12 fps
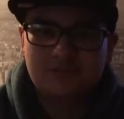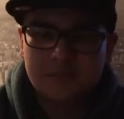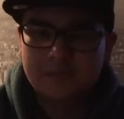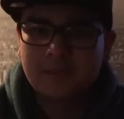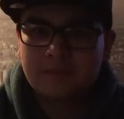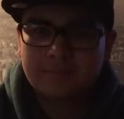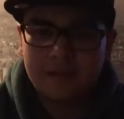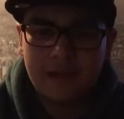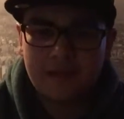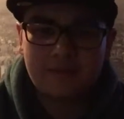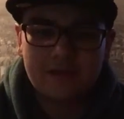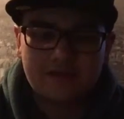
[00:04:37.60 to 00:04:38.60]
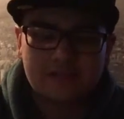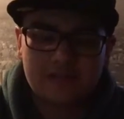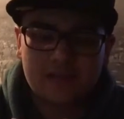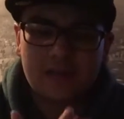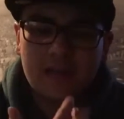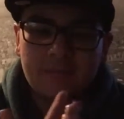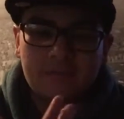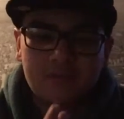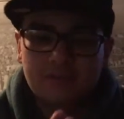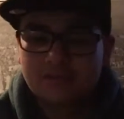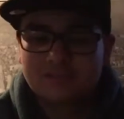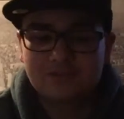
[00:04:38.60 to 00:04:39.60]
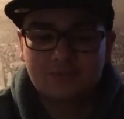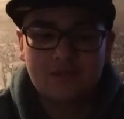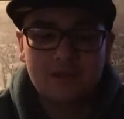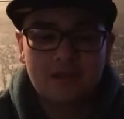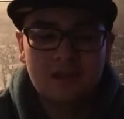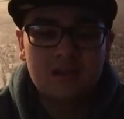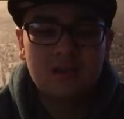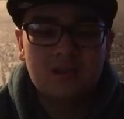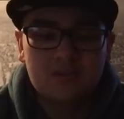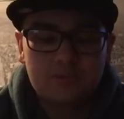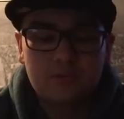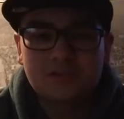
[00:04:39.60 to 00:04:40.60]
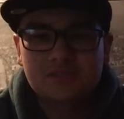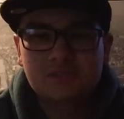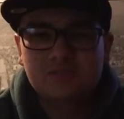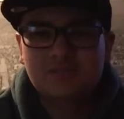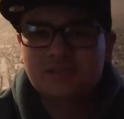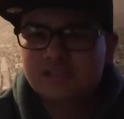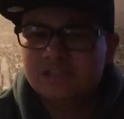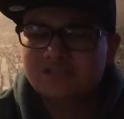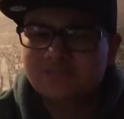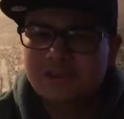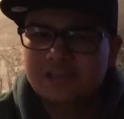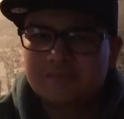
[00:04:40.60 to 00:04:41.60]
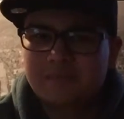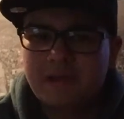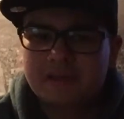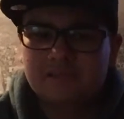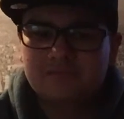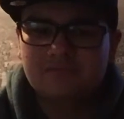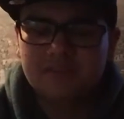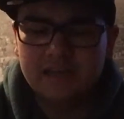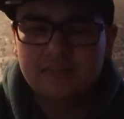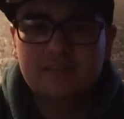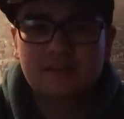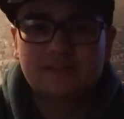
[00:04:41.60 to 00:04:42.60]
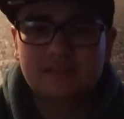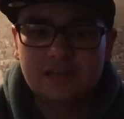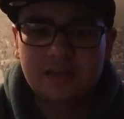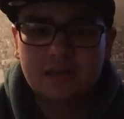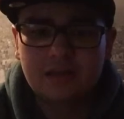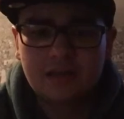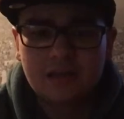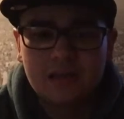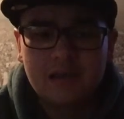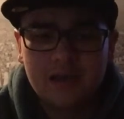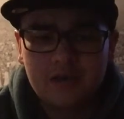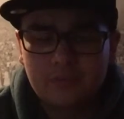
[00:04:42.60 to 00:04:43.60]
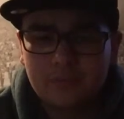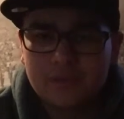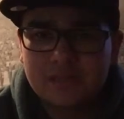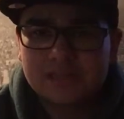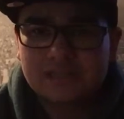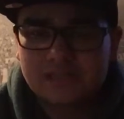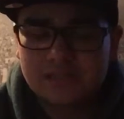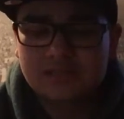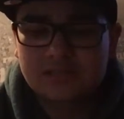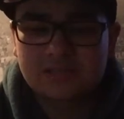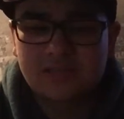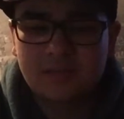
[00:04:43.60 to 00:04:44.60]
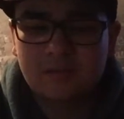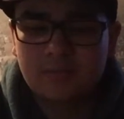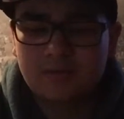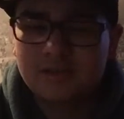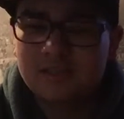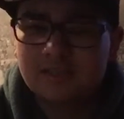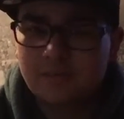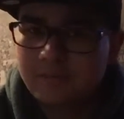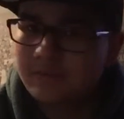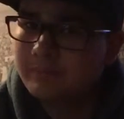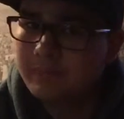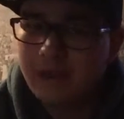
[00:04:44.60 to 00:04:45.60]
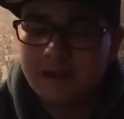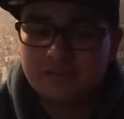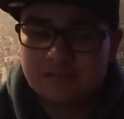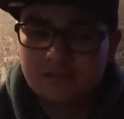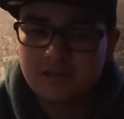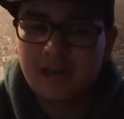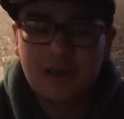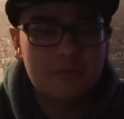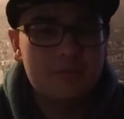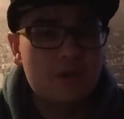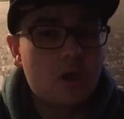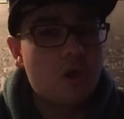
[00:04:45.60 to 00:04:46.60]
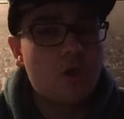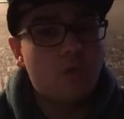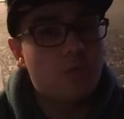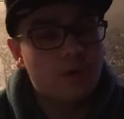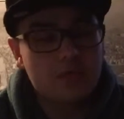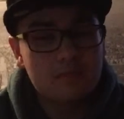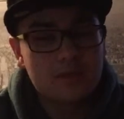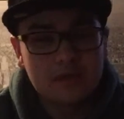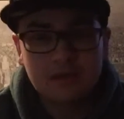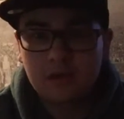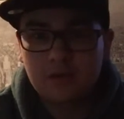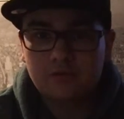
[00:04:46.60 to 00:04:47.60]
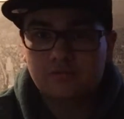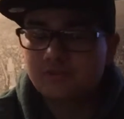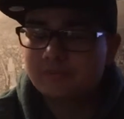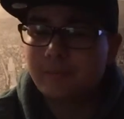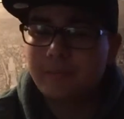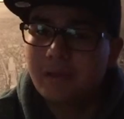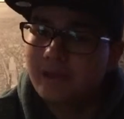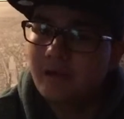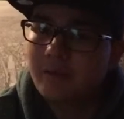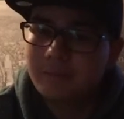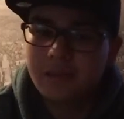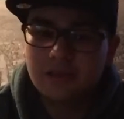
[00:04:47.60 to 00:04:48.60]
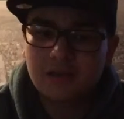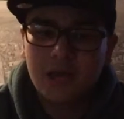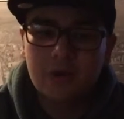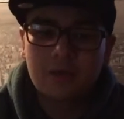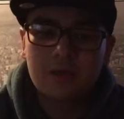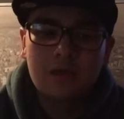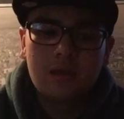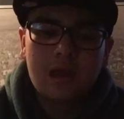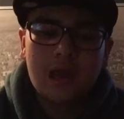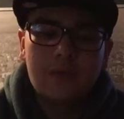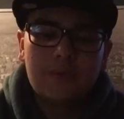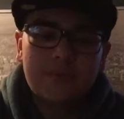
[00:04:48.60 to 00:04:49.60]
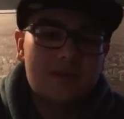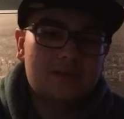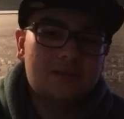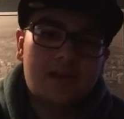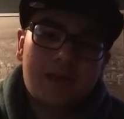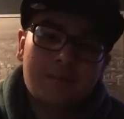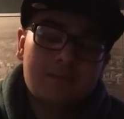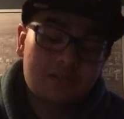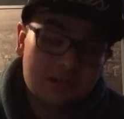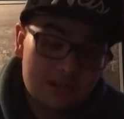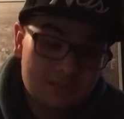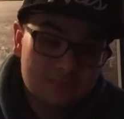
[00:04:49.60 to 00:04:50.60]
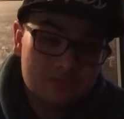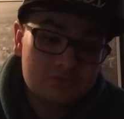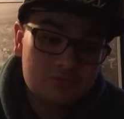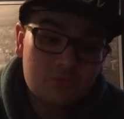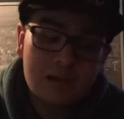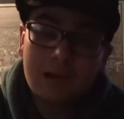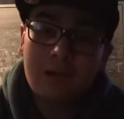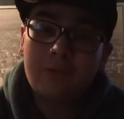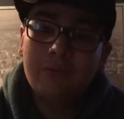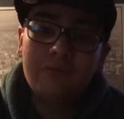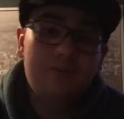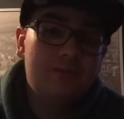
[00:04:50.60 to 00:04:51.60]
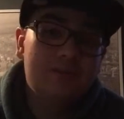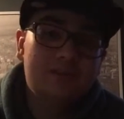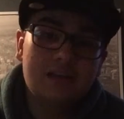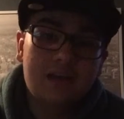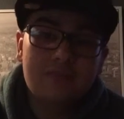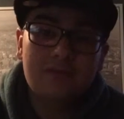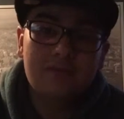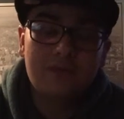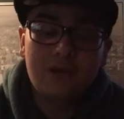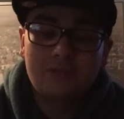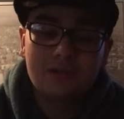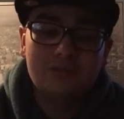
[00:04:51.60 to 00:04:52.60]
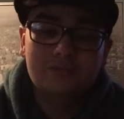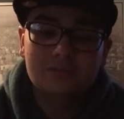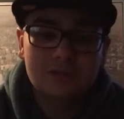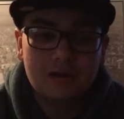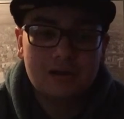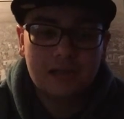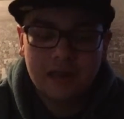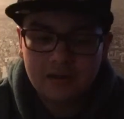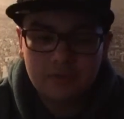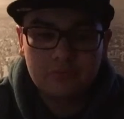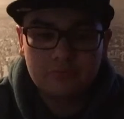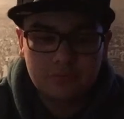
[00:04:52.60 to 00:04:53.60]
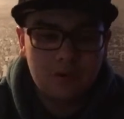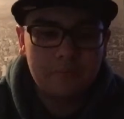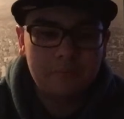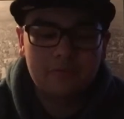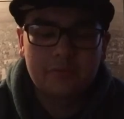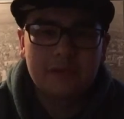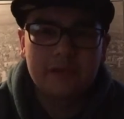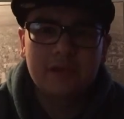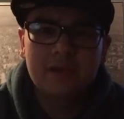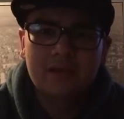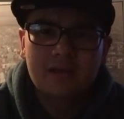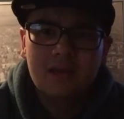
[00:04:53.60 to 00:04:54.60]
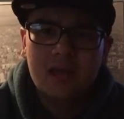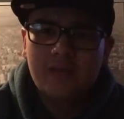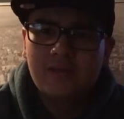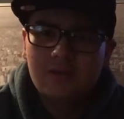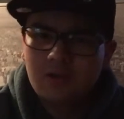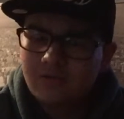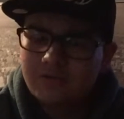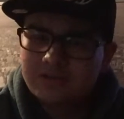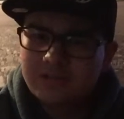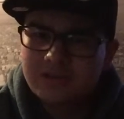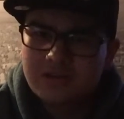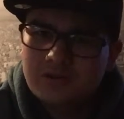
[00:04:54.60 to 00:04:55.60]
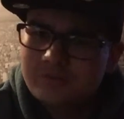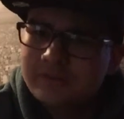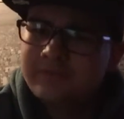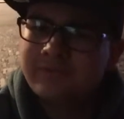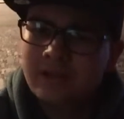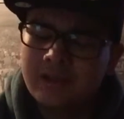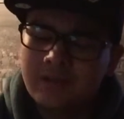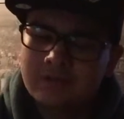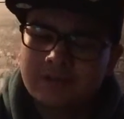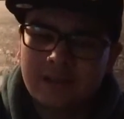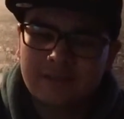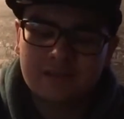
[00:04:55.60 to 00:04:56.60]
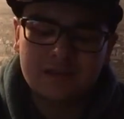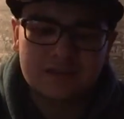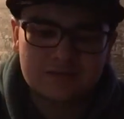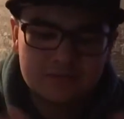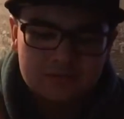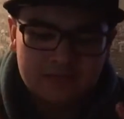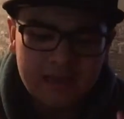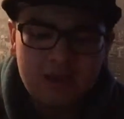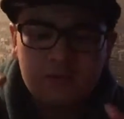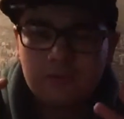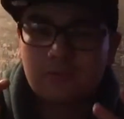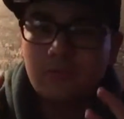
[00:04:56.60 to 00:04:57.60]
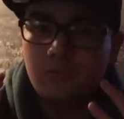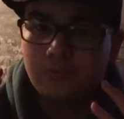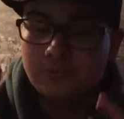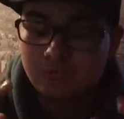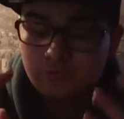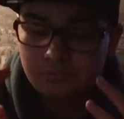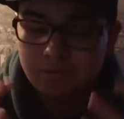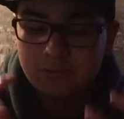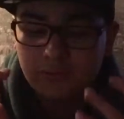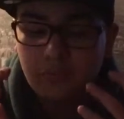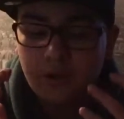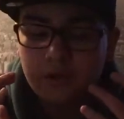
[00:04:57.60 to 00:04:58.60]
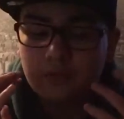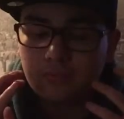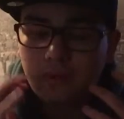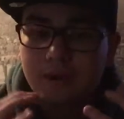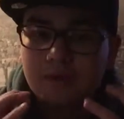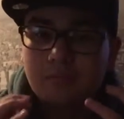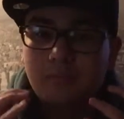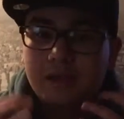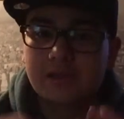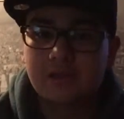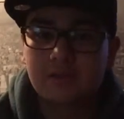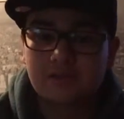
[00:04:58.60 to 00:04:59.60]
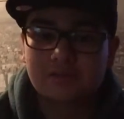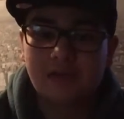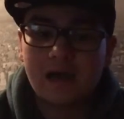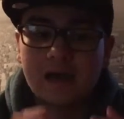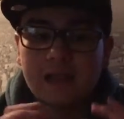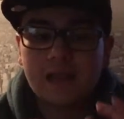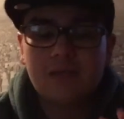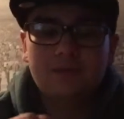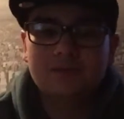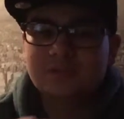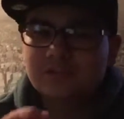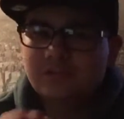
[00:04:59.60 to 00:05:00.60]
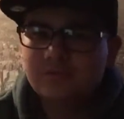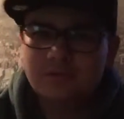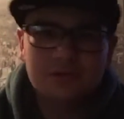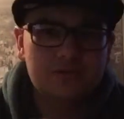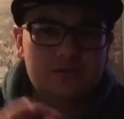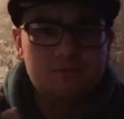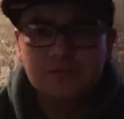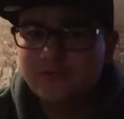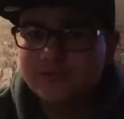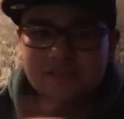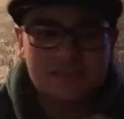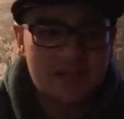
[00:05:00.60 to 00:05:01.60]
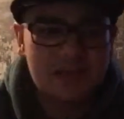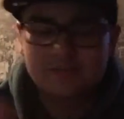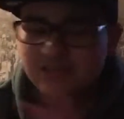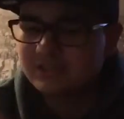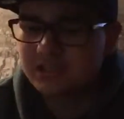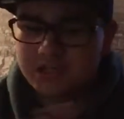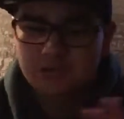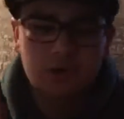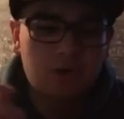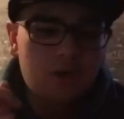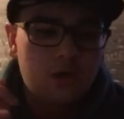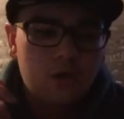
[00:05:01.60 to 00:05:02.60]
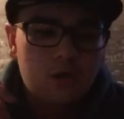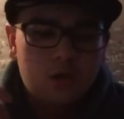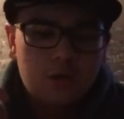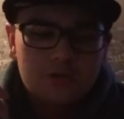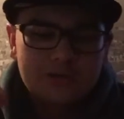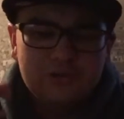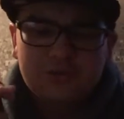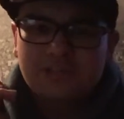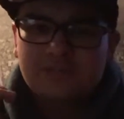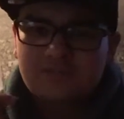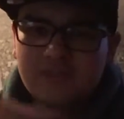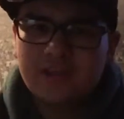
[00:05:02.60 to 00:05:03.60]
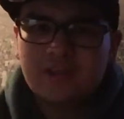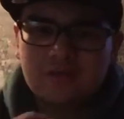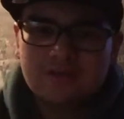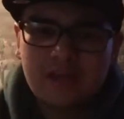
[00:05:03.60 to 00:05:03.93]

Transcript: something bad that is going to happen. The story thrusts you into these flashbacks of Nathan as a kid, and it really sets this game up like something bad is going to happen. One of the main characters may not make it out, and when that time comes, well, the death I felt like was not handled properly, and then all of a sudden it was a fake out death, and that was really what grinded my gears. I hate when studios, movies, games, etc. do these fake out